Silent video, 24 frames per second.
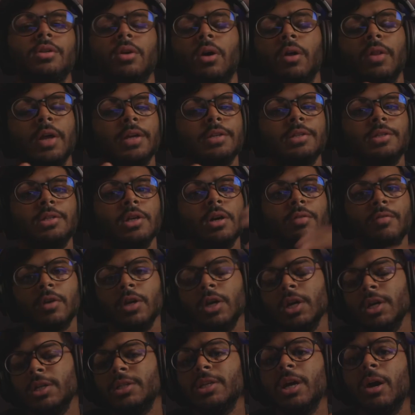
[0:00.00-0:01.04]
all that stuff
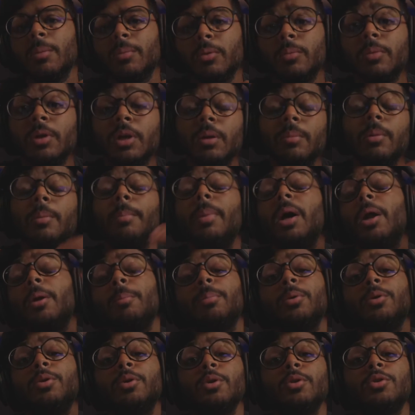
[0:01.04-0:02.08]
to help you become a better
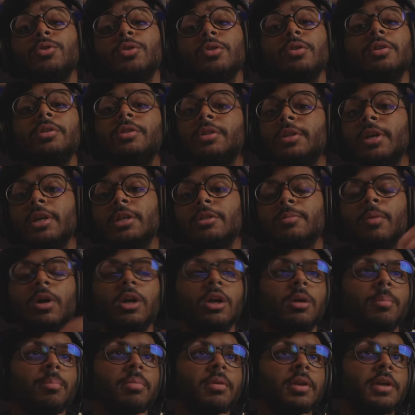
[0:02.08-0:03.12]
producer in today's
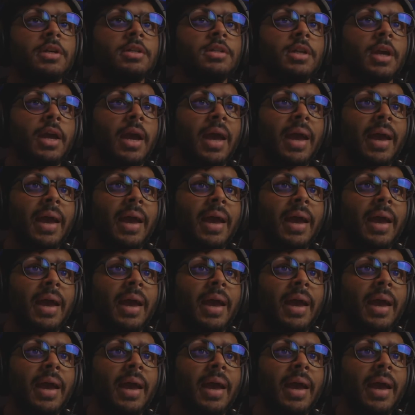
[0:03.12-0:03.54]
marketplace.